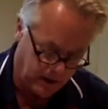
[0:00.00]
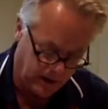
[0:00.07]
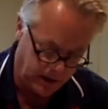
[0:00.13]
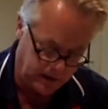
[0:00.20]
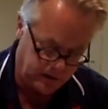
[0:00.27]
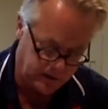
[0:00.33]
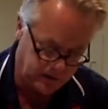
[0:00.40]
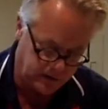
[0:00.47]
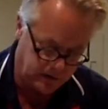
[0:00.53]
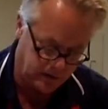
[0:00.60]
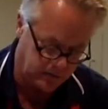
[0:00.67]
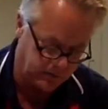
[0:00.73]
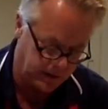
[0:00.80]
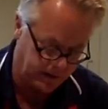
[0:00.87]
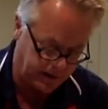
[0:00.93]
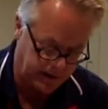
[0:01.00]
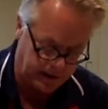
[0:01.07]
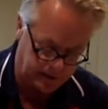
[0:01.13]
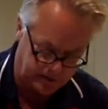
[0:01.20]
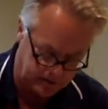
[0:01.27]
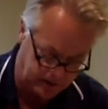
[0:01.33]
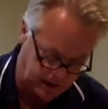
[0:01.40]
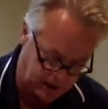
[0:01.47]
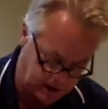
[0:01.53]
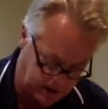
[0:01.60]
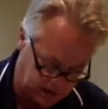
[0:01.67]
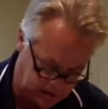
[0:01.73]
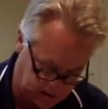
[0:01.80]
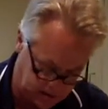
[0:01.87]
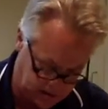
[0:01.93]
and you just go around the outside
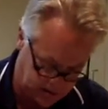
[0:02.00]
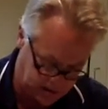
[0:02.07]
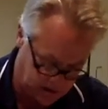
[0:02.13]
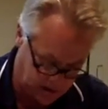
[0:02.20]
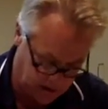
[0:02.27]
edges,